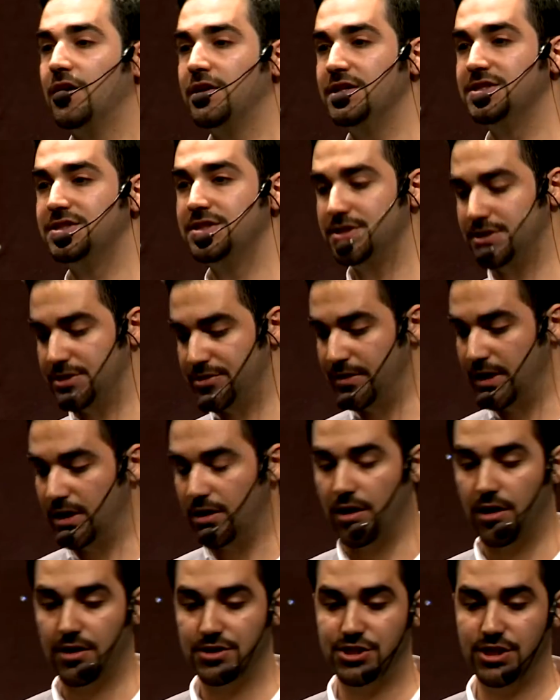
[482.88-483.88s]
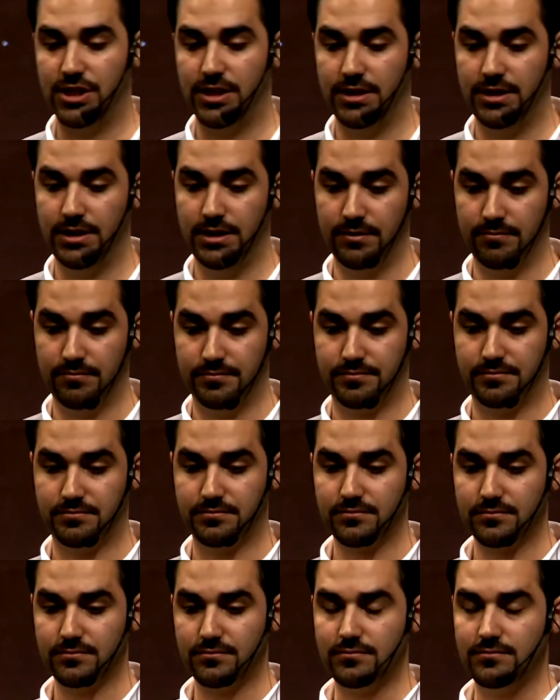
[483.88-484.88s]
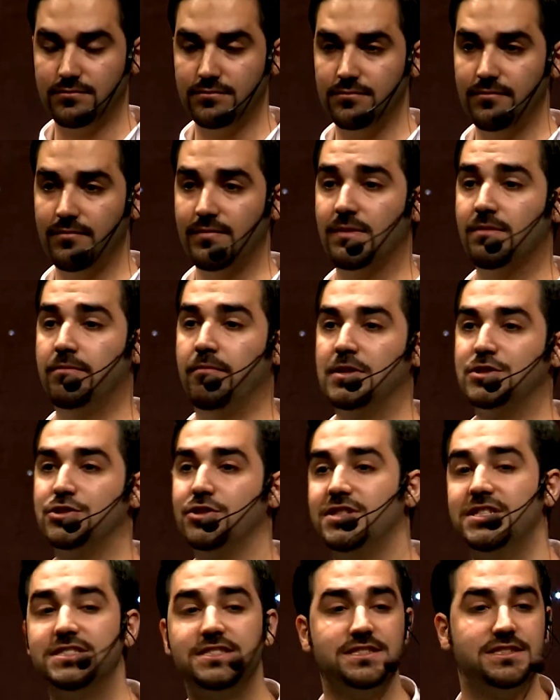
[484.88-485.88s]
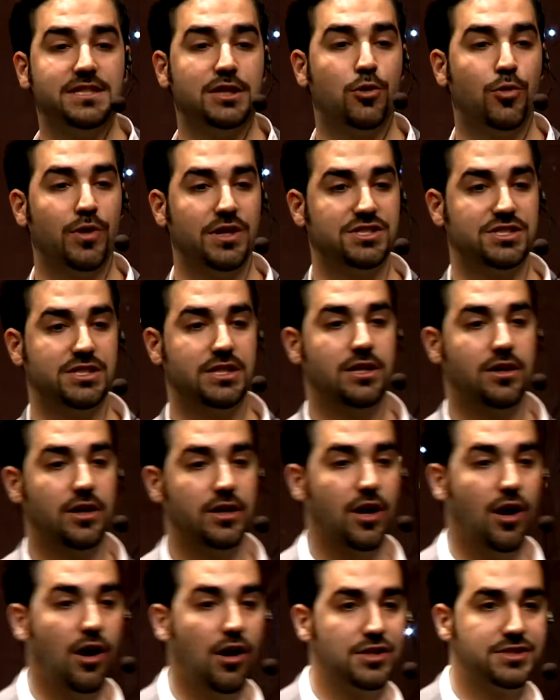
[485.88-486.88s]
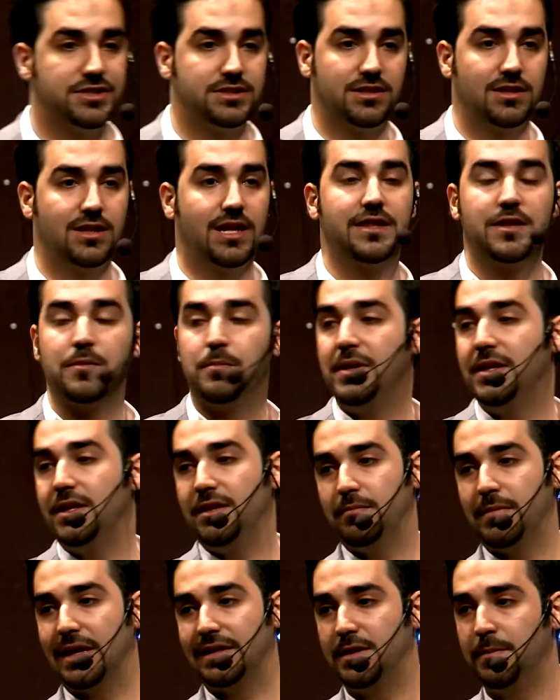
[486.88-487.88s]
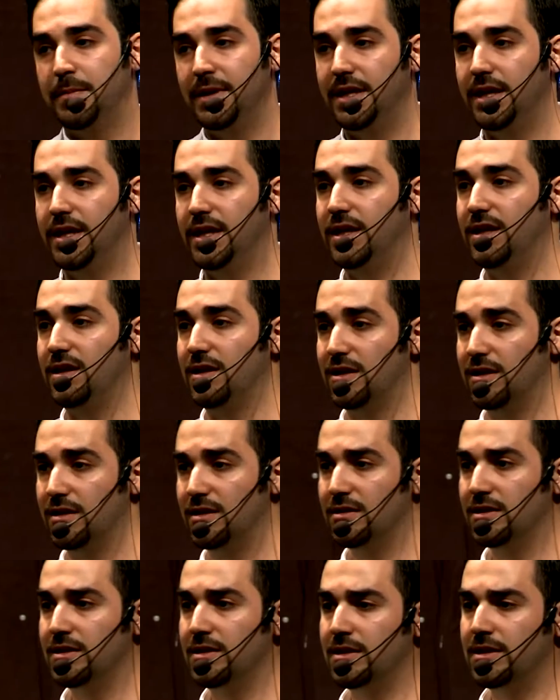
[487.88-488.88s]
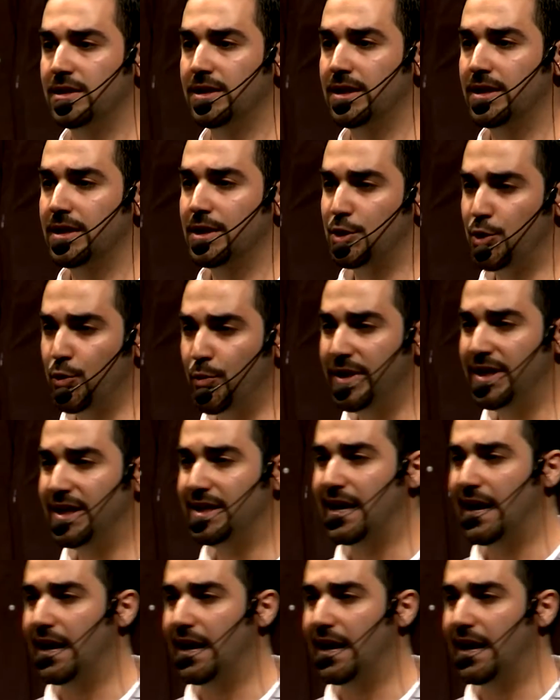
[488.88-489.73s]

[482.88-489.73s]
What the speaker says: unnecessary car journey. So this is the question I asked at the beginning. Do we need